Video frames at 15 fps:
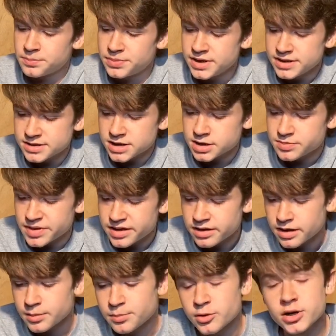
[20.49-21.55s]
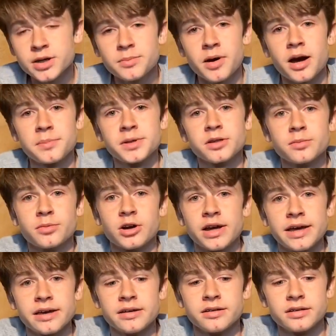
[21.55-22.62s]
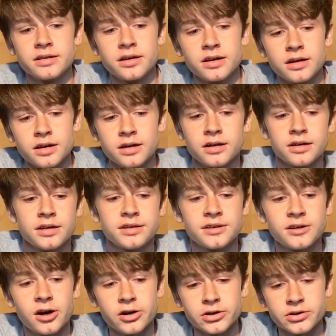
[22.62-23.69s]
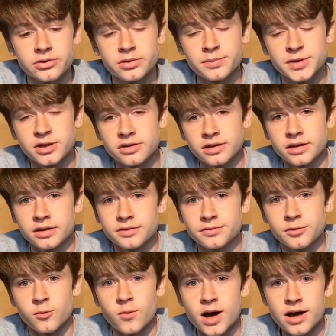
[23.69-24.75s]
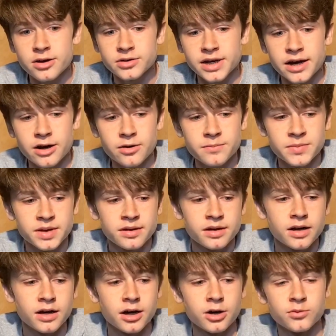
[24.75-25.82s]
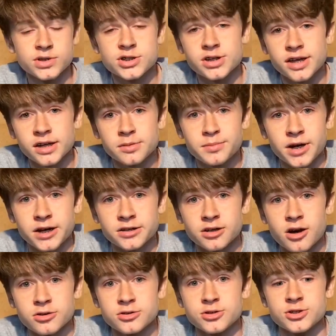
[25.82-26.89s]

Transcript: Beats has been a pretty popular brand in the audio community for a while now, originated by Dr.